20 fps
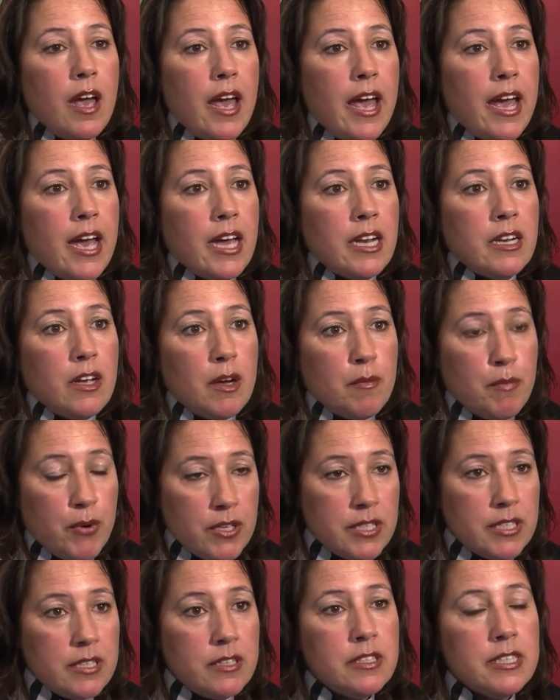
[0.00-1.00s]
And a
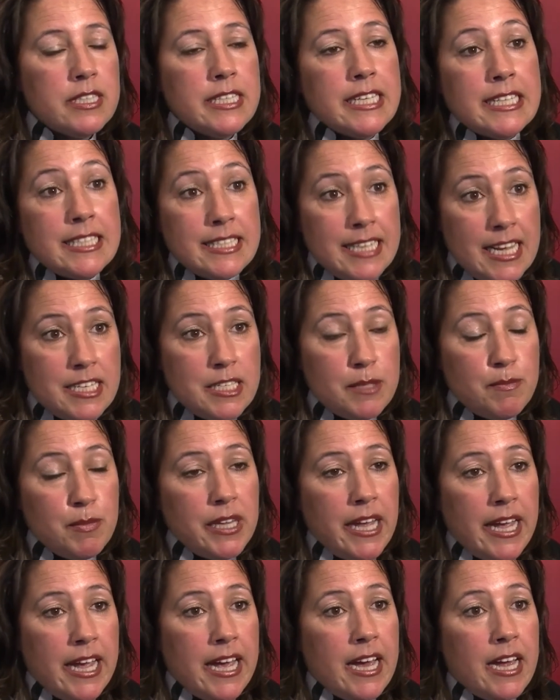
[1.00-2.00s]
personal success
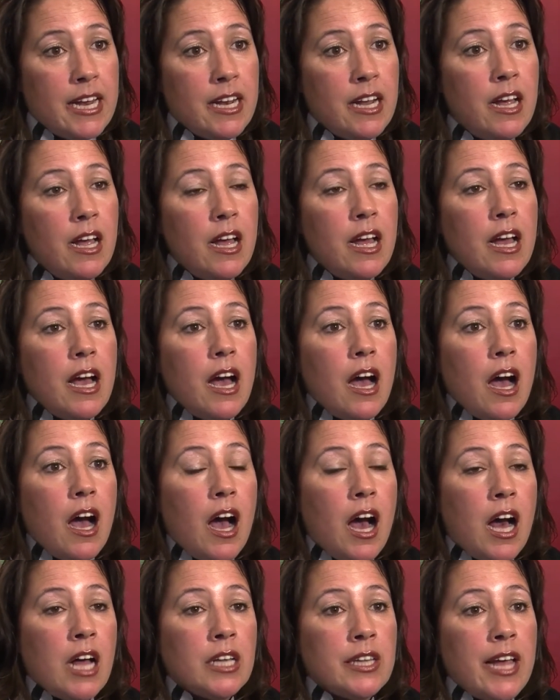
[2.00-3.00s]
plan
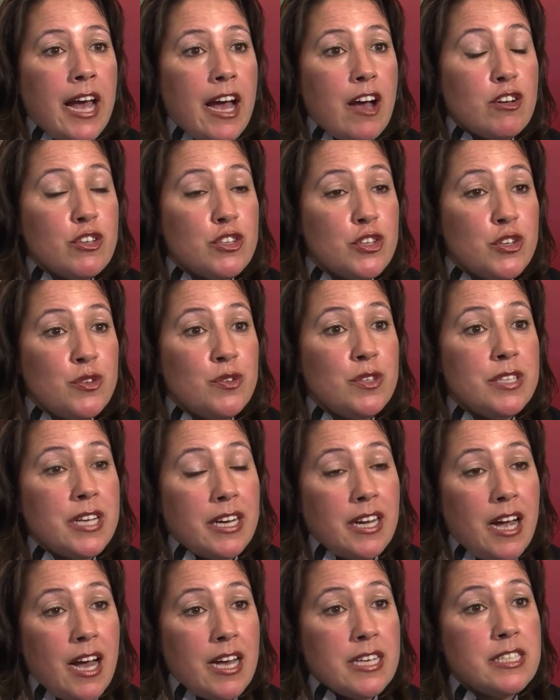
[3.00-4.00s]
allows you
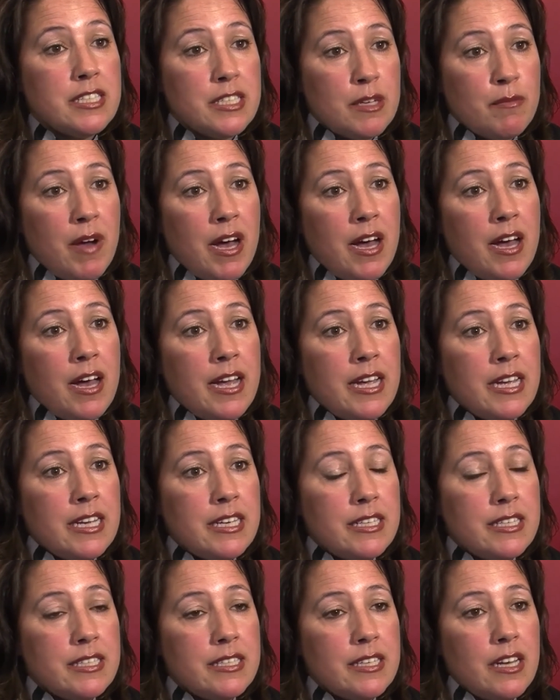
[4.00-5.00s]
to
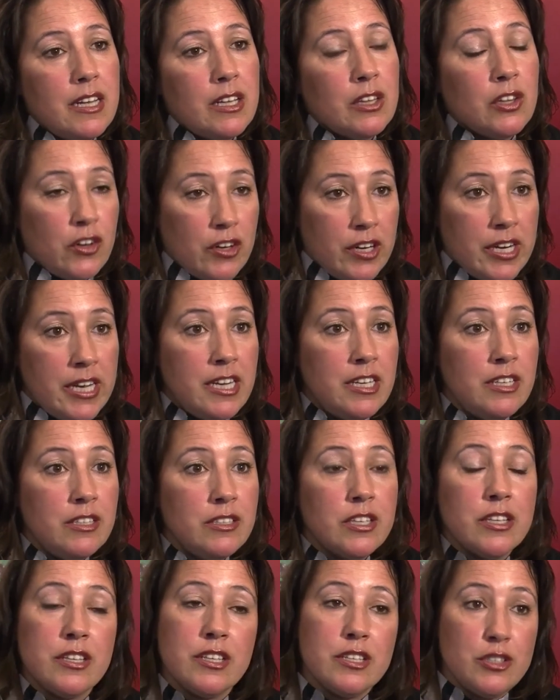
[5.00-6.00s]
customize learning
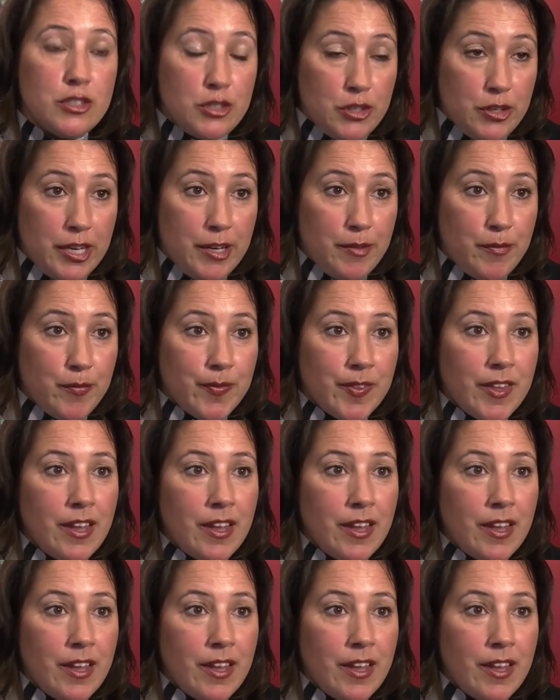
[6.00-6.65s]
to the student.